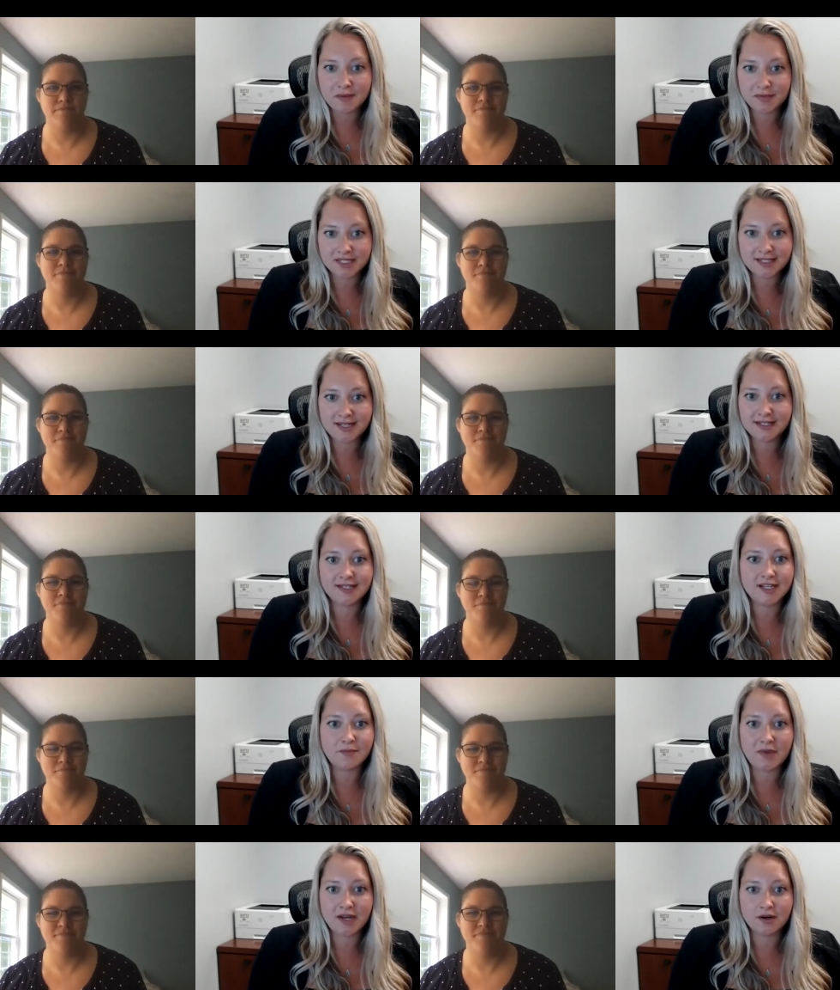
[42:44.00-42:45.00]
Speaker 1: You have to
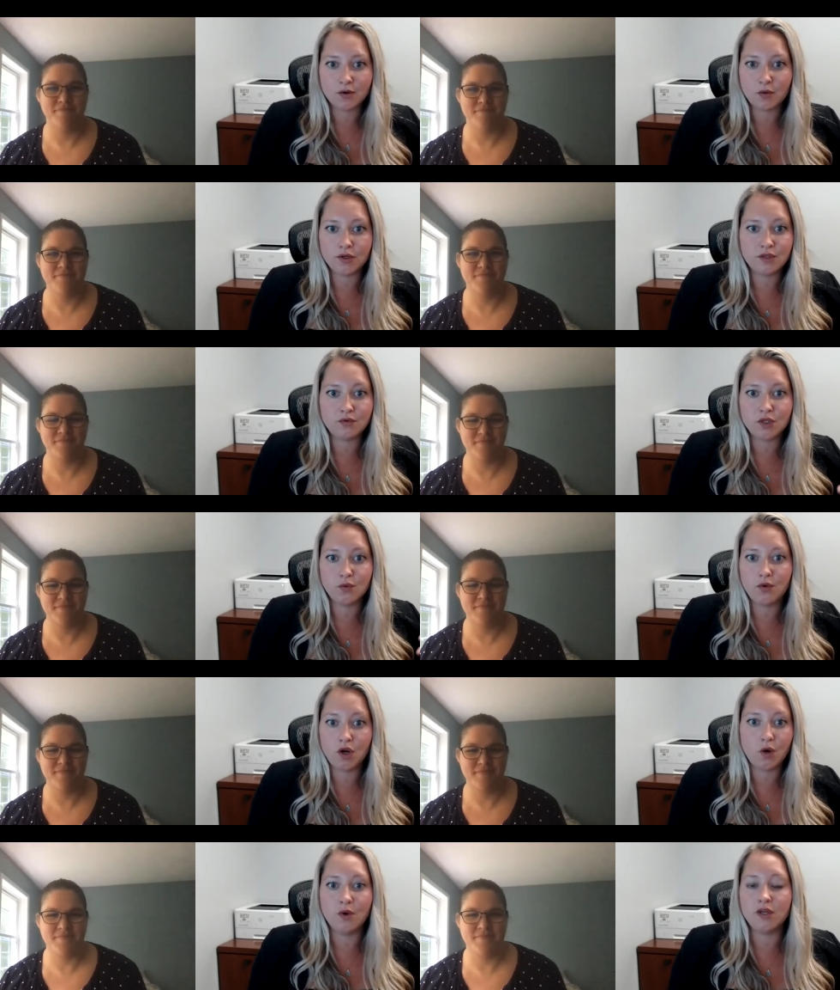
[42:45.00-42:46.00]
make mistakes to get
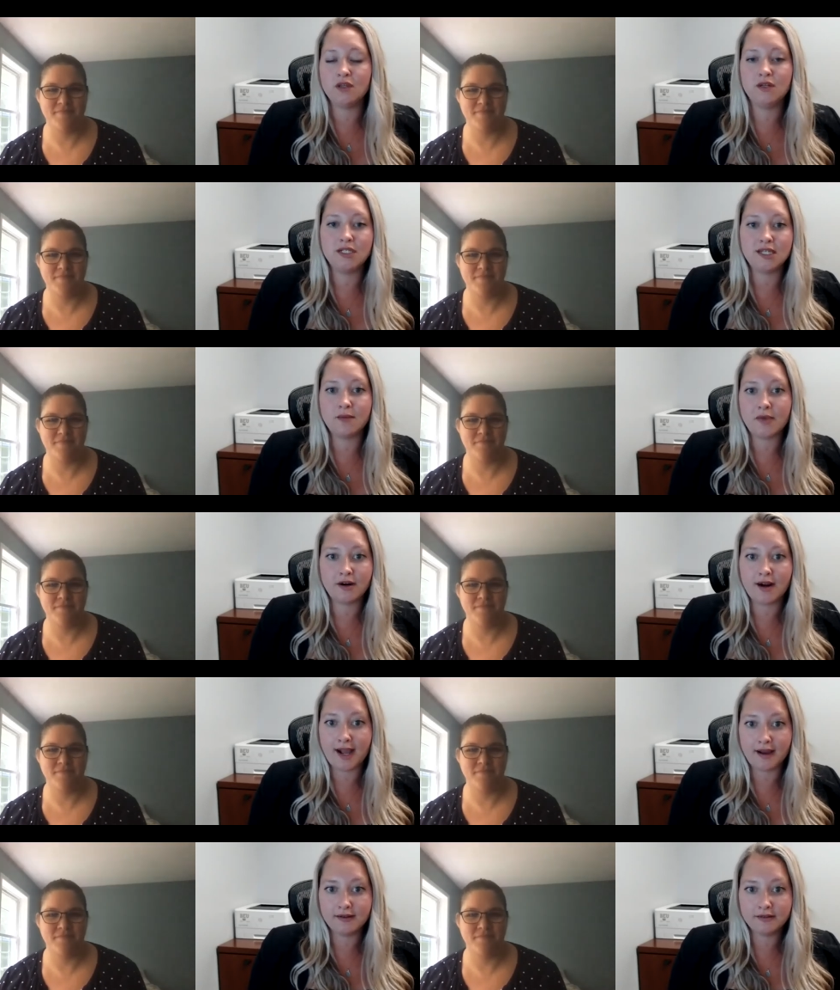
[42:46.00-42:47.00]
better or you don't know what
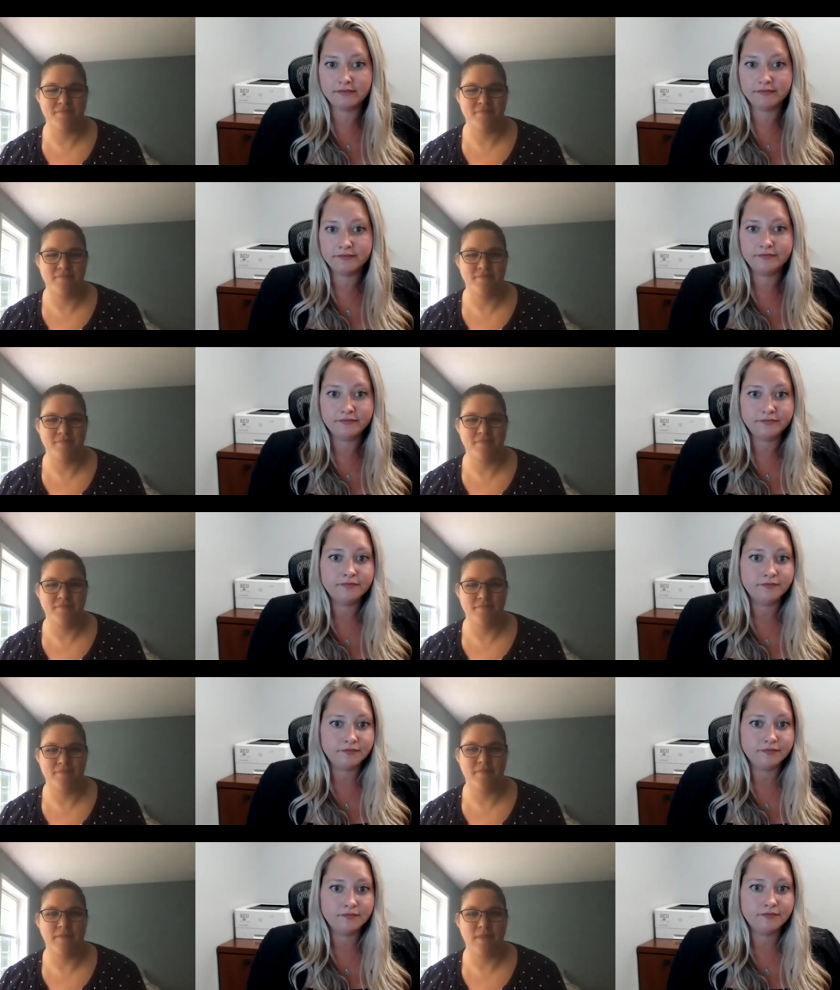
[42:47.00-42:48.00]
you need to get better at.
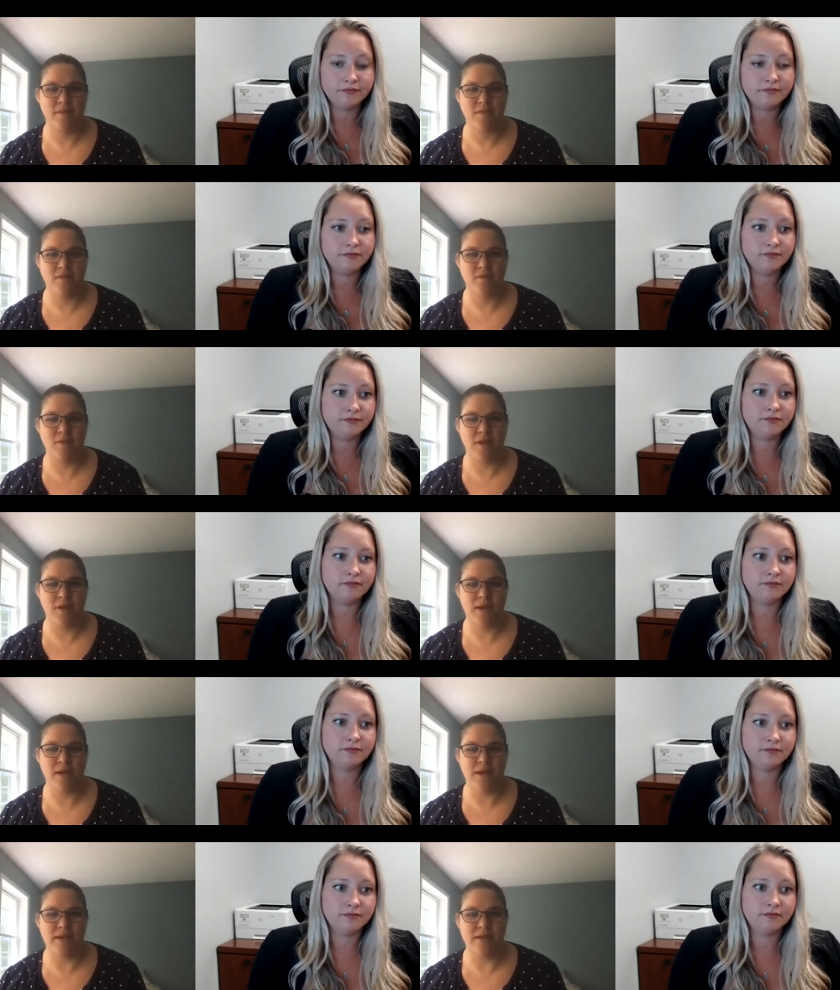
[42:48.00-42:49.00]
Right.
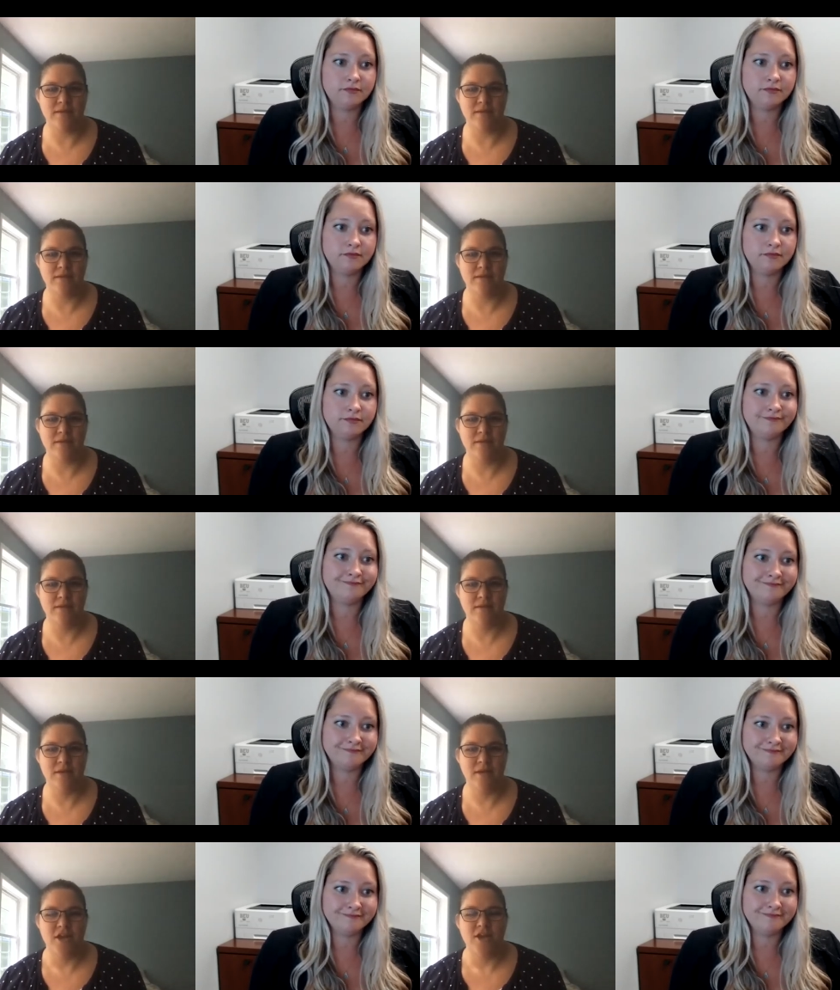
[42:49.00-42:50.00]

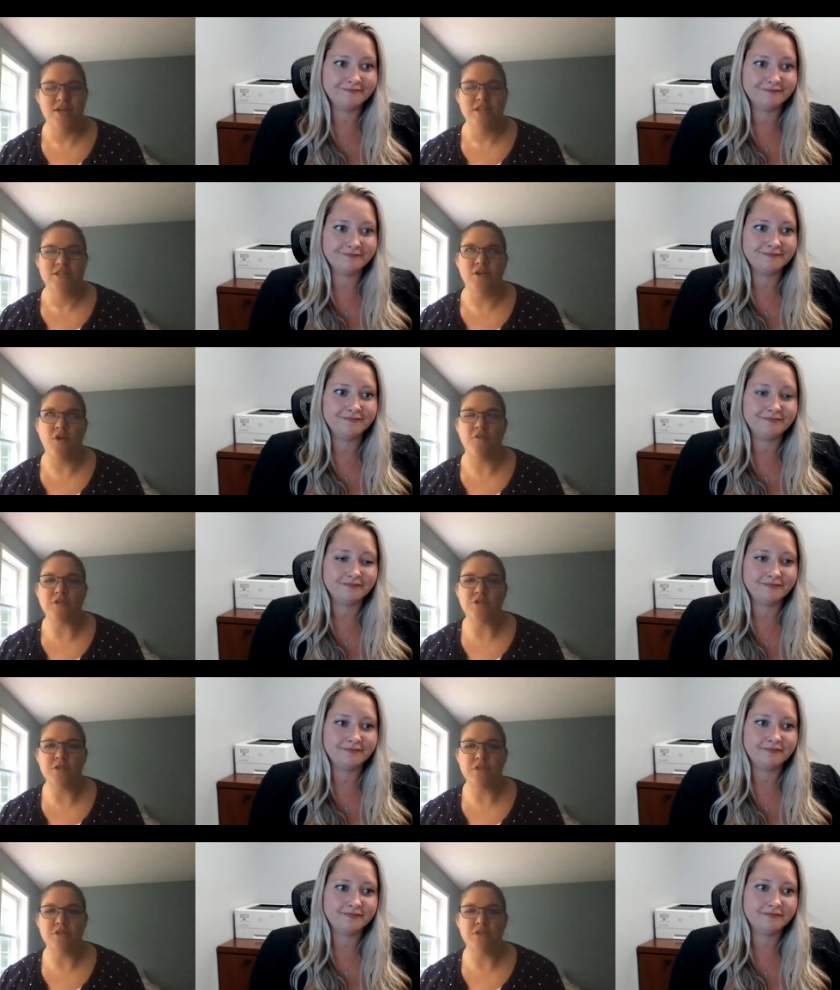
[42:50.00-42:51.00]
So
Speaker 2: for students
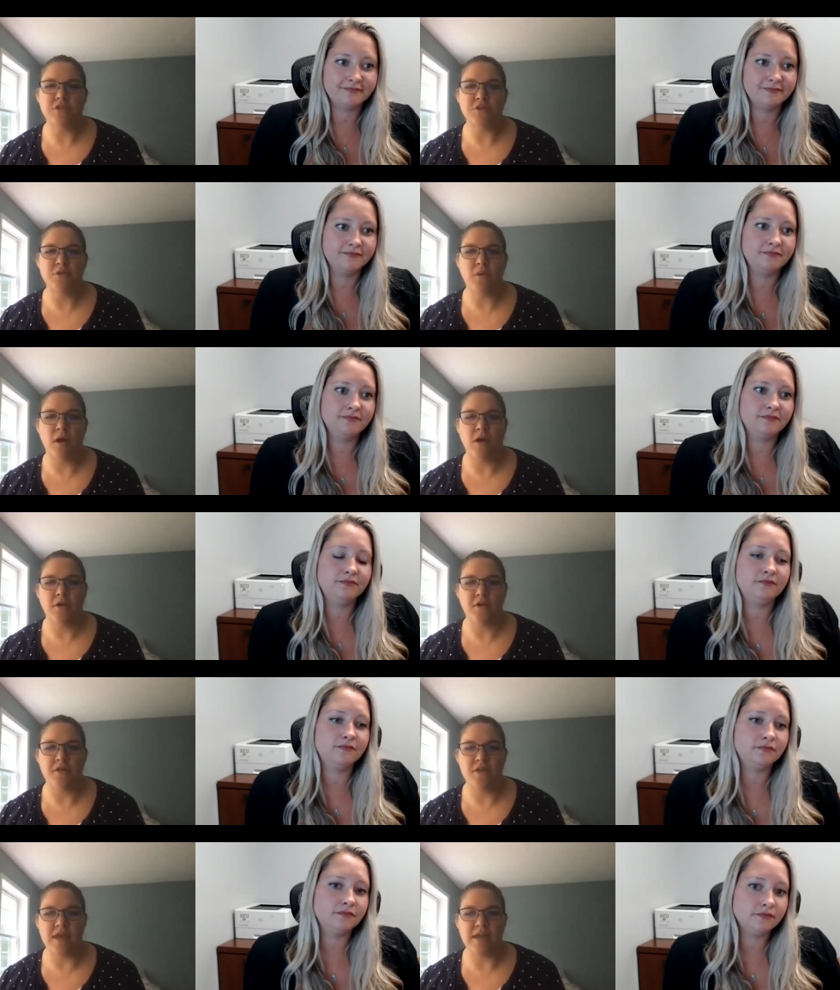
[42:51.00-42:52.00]
who are
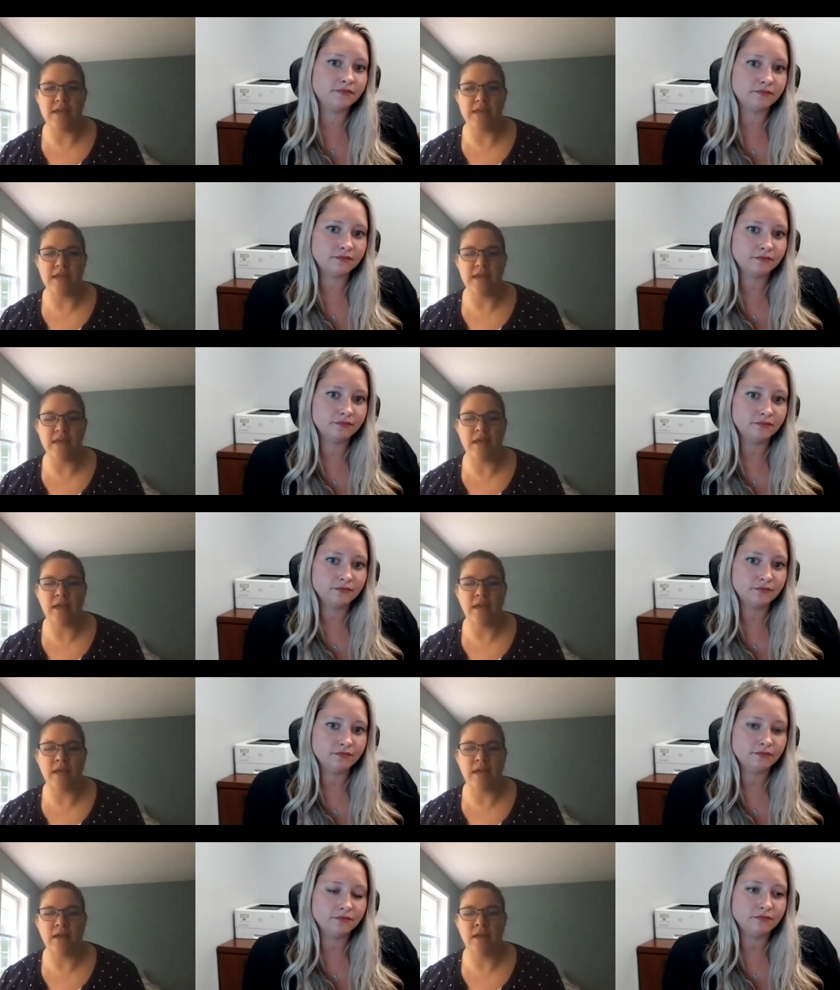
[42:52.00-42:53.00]
thinking
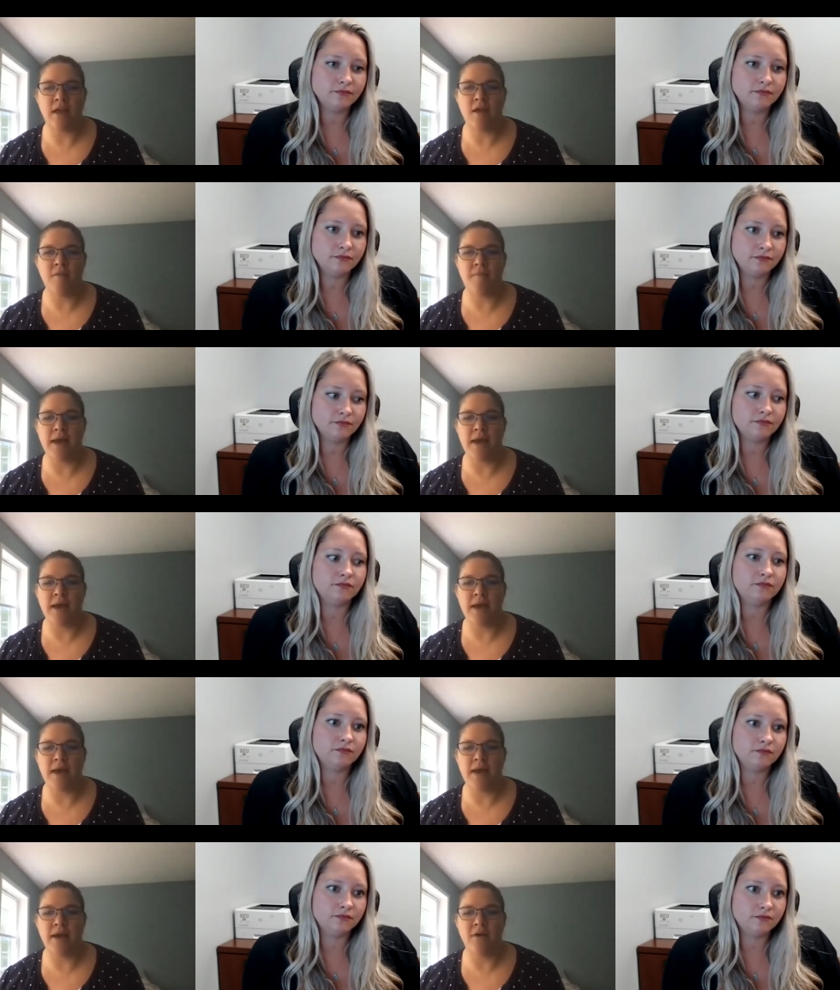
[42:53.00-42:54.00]
about
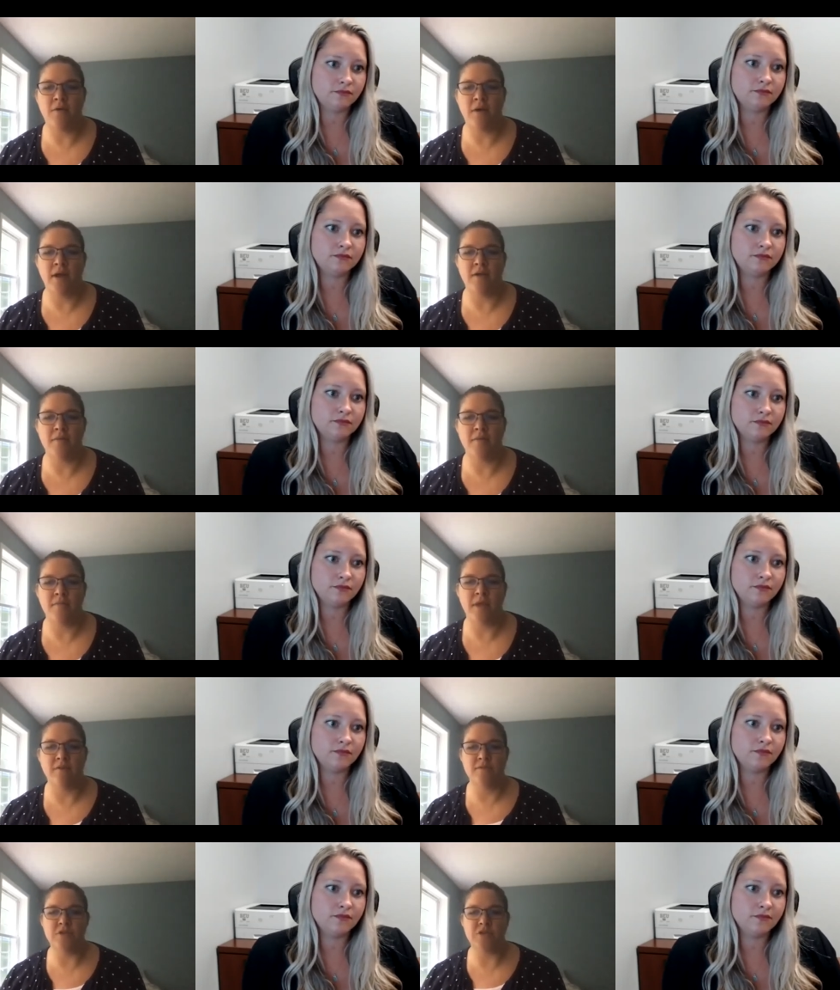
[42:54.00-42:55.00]
um, kind of
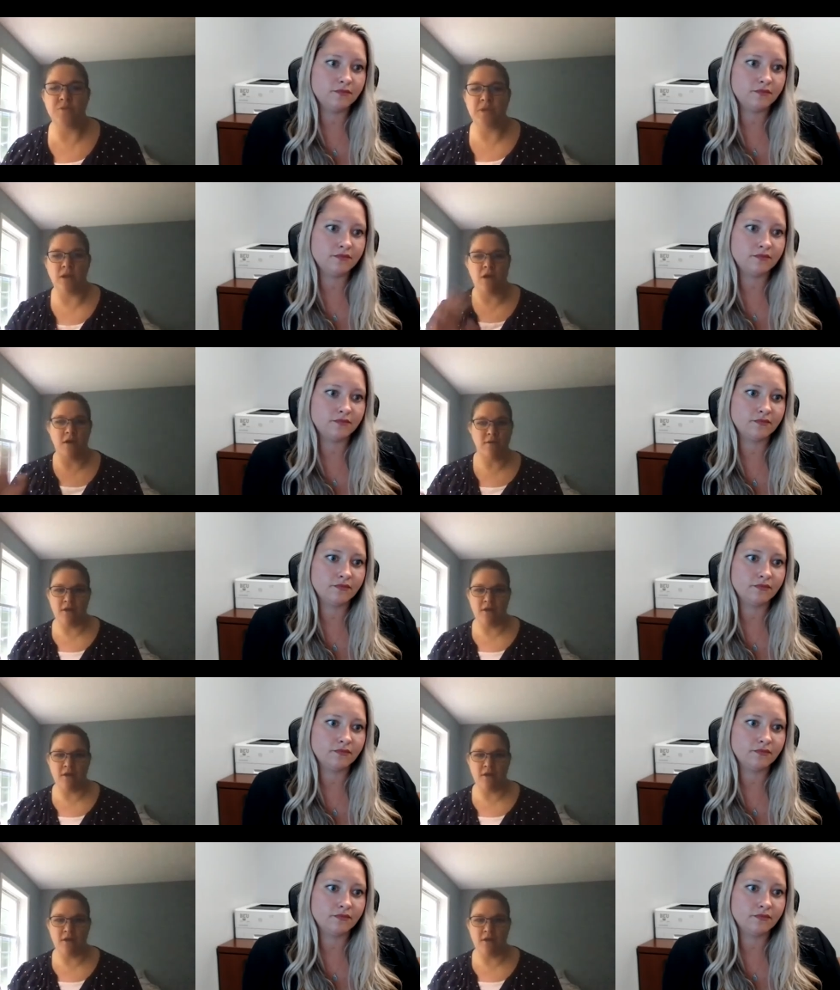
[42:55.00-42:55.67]
doing all, all of